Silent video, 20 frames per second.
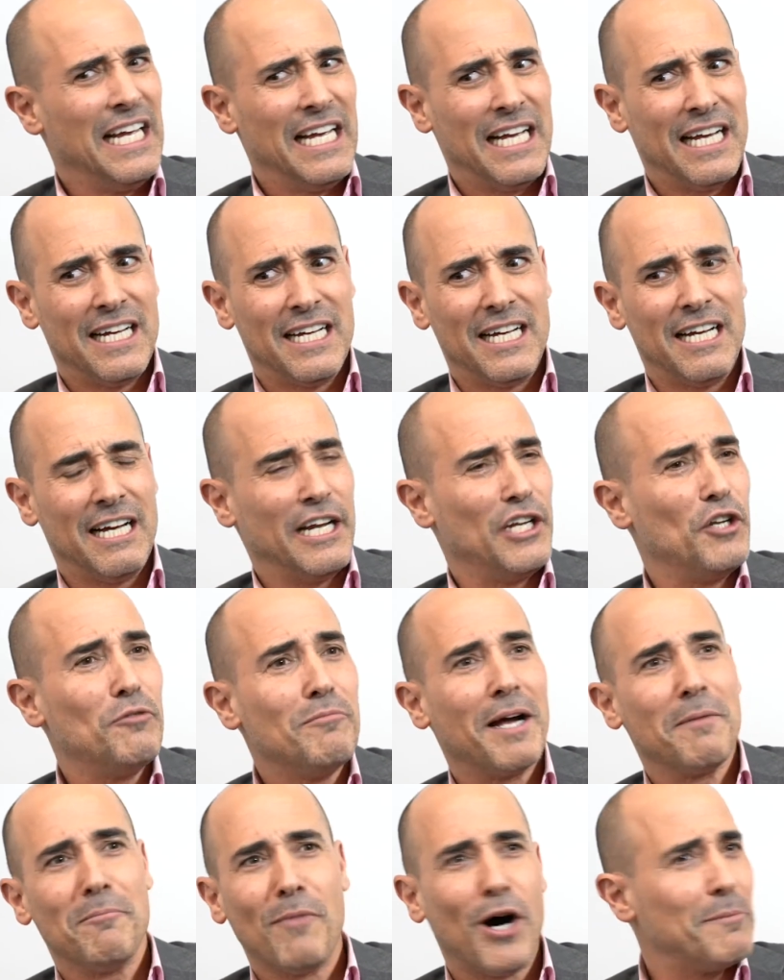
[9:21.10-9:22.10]
I knew
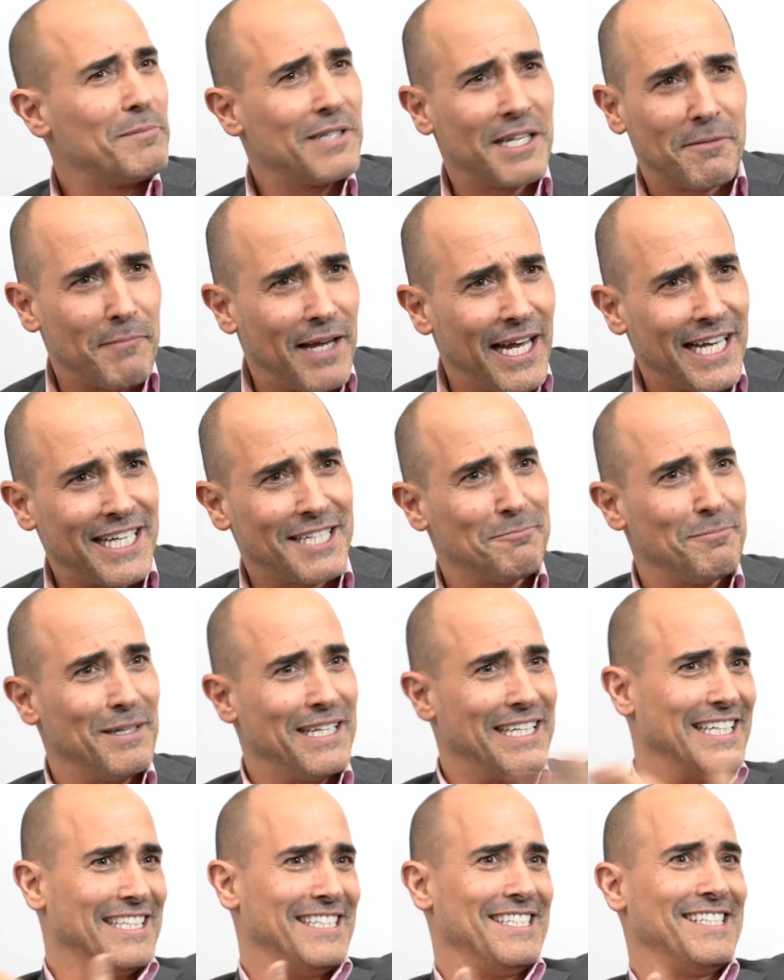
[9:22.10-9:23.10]
my mom didn't make them
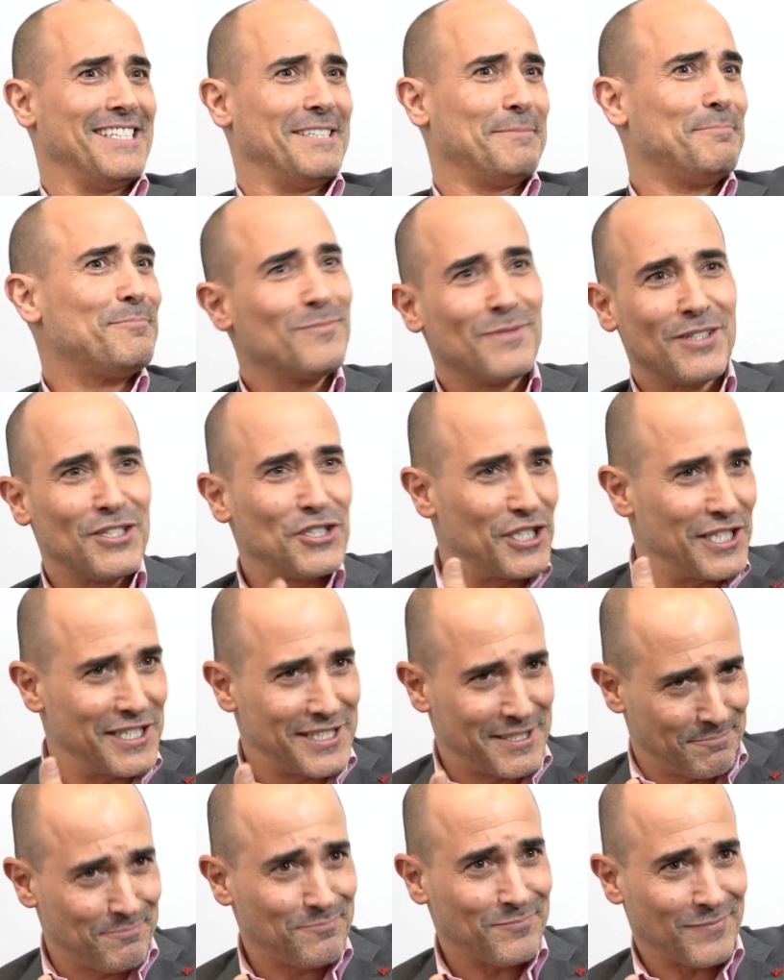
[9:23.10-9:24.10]
because
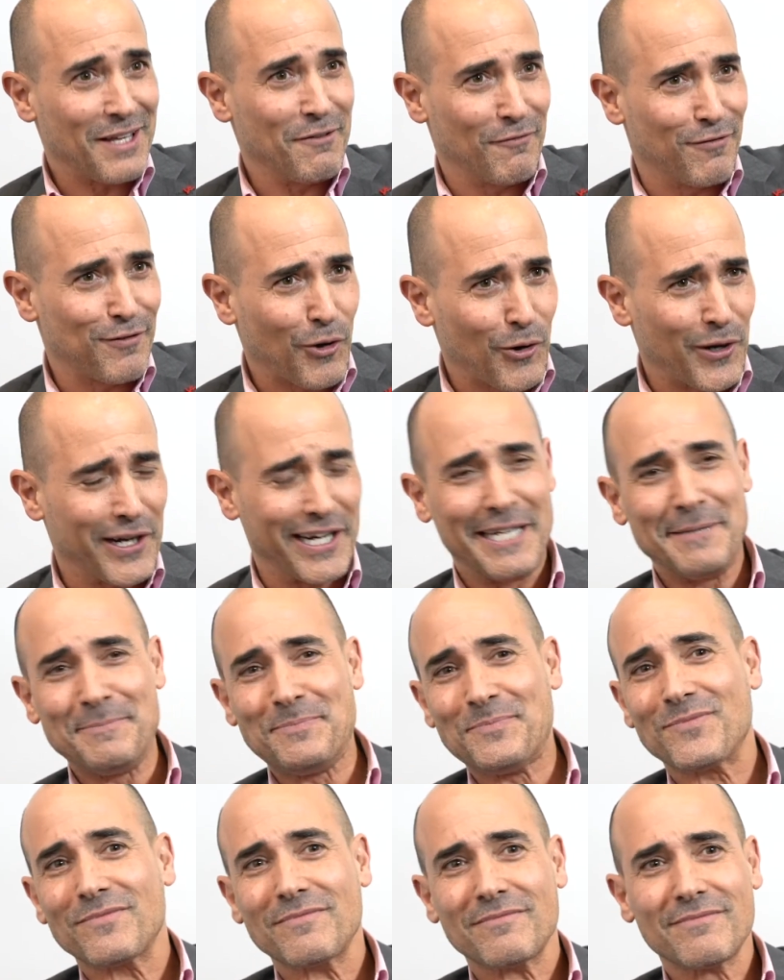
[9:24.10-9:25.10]
she's in Florida.
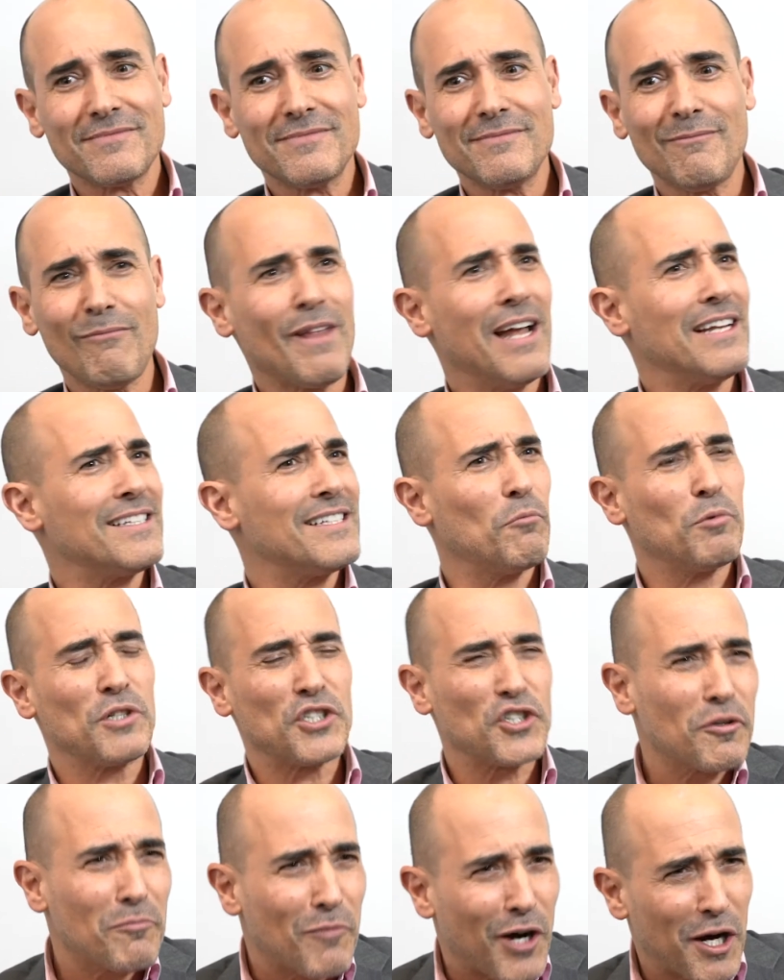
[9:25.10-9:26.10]
I said, was
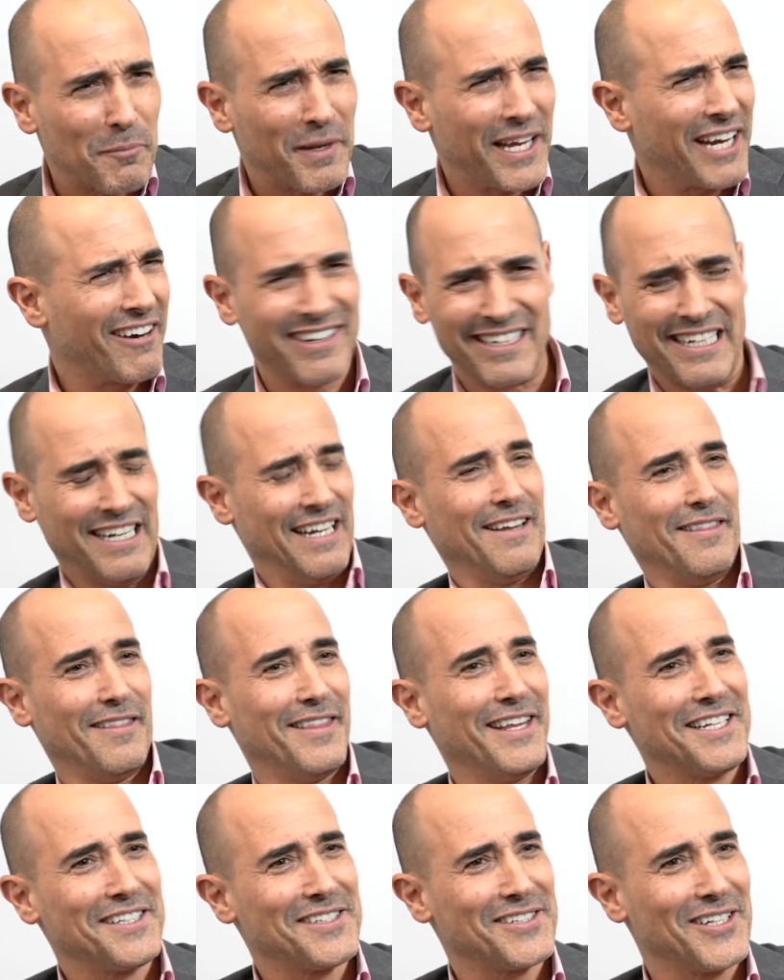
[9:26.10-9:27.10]
your mom here? And I didn't
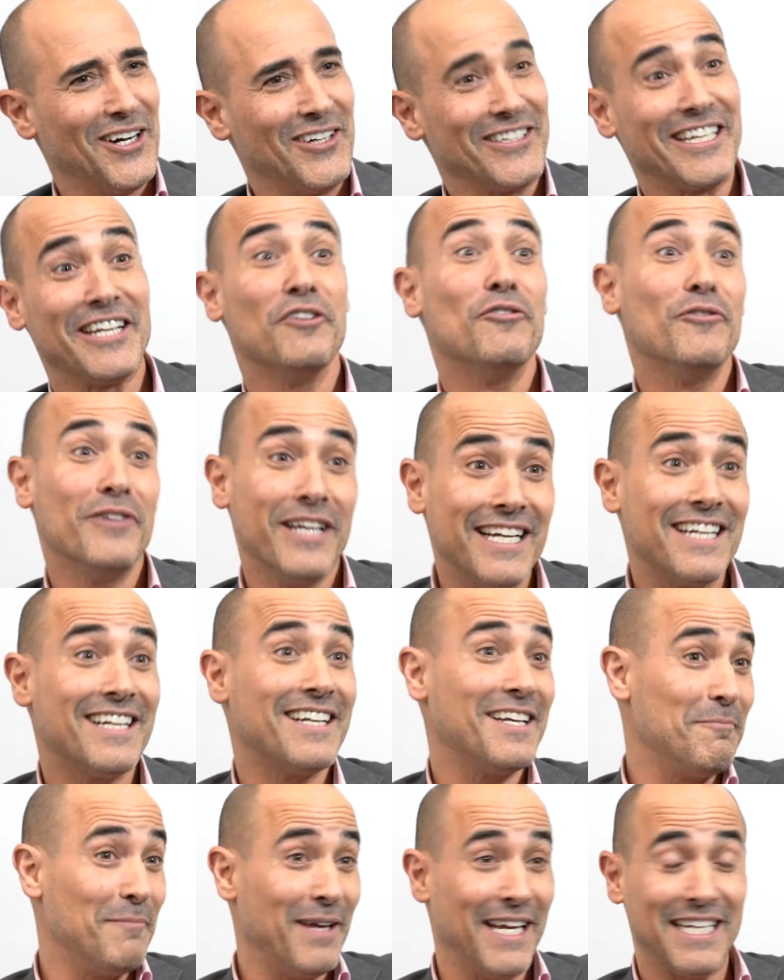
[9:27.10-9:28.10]
think so. And I knew Nina
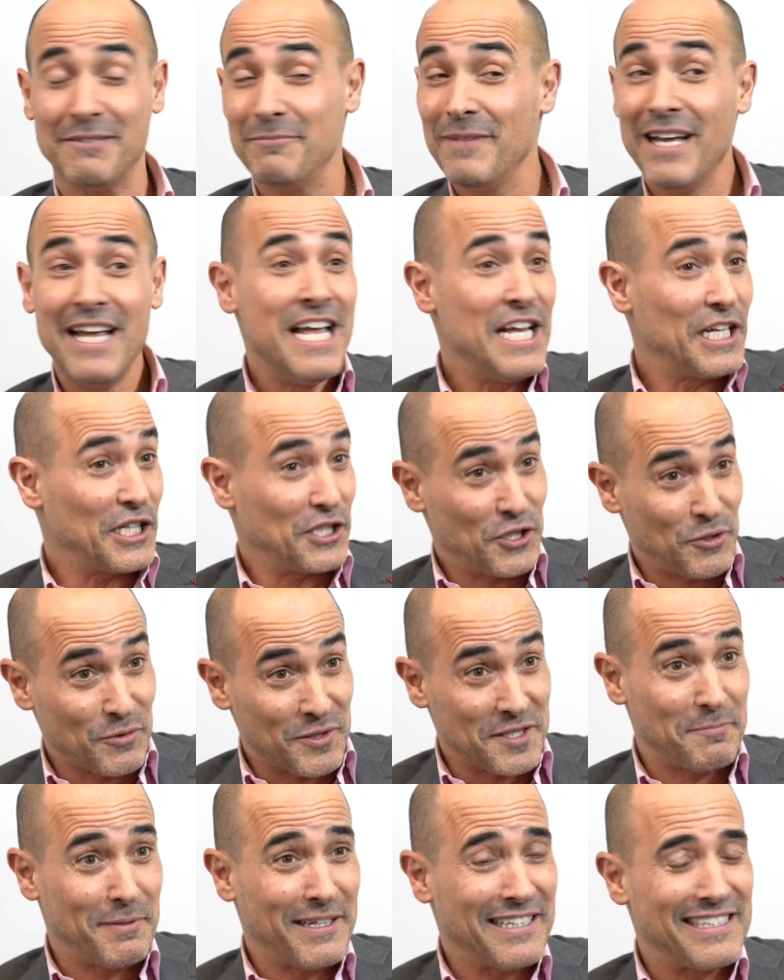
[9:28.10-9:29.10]
didn't make them because she
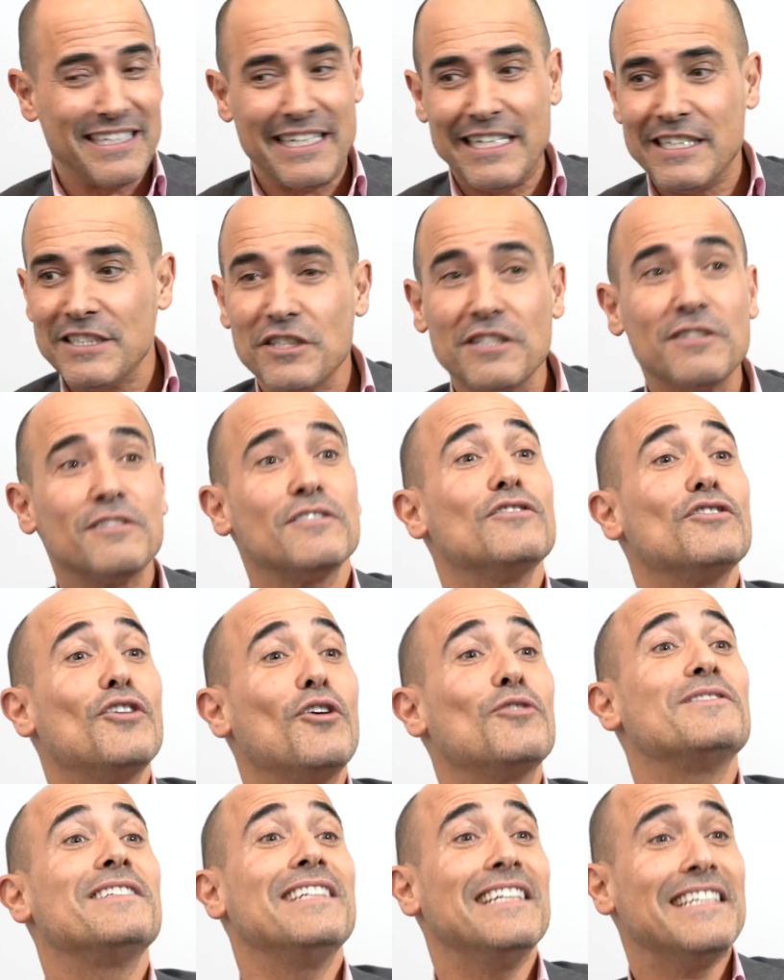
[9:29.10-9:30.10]
was busy. And she goes,
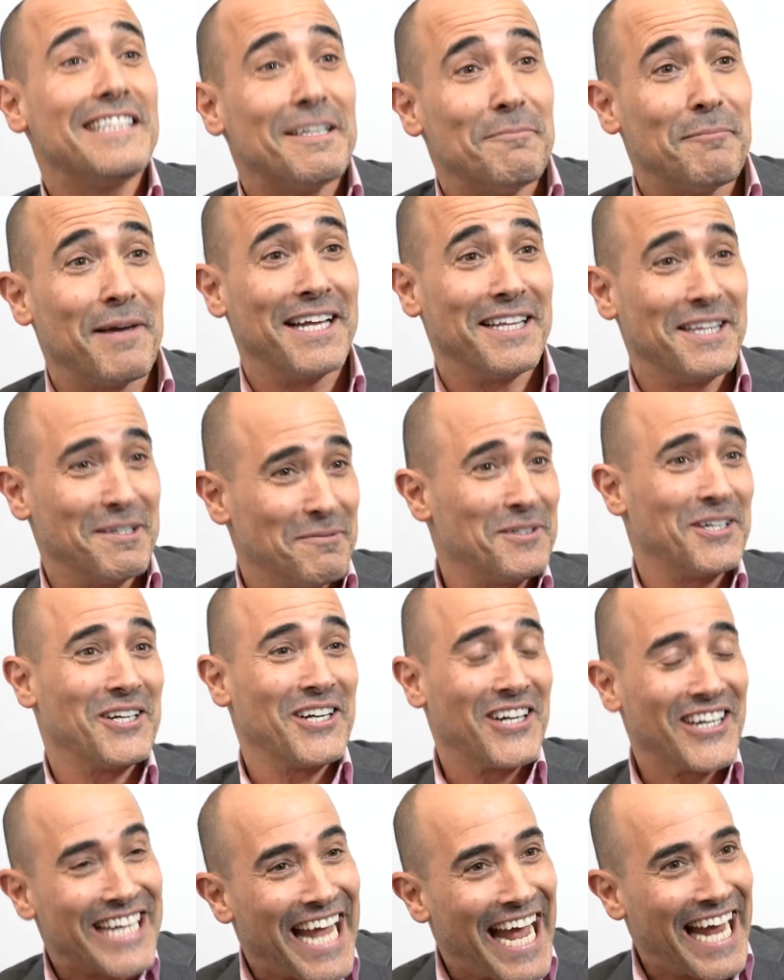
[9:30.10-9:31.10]
no, Tita made them,
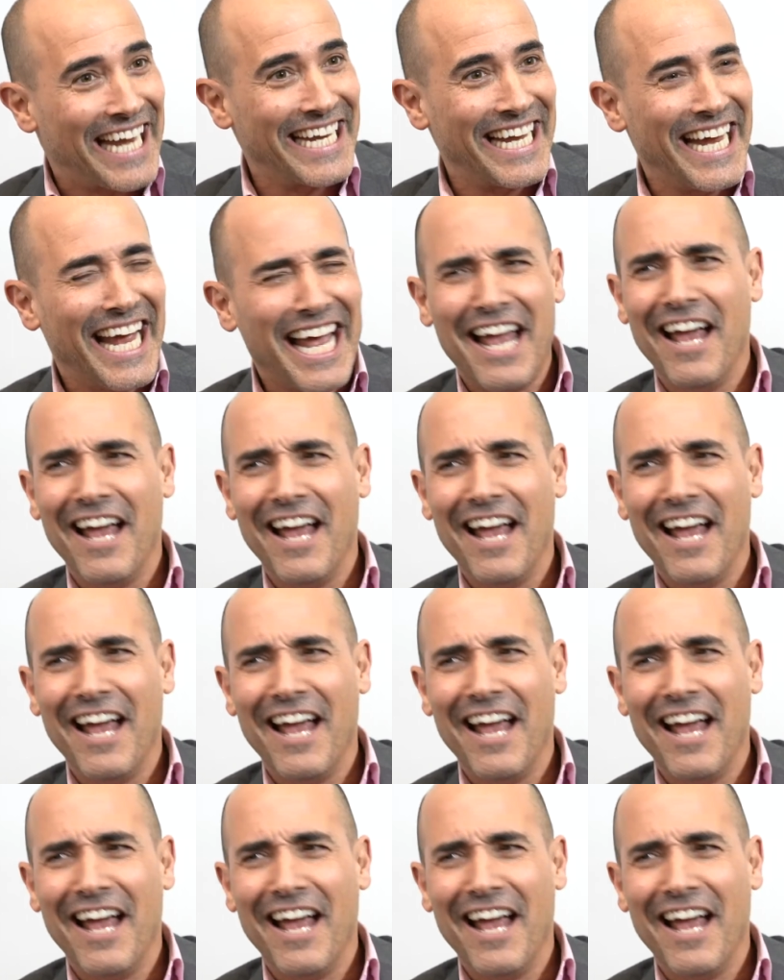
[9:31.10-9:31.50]
our nanny.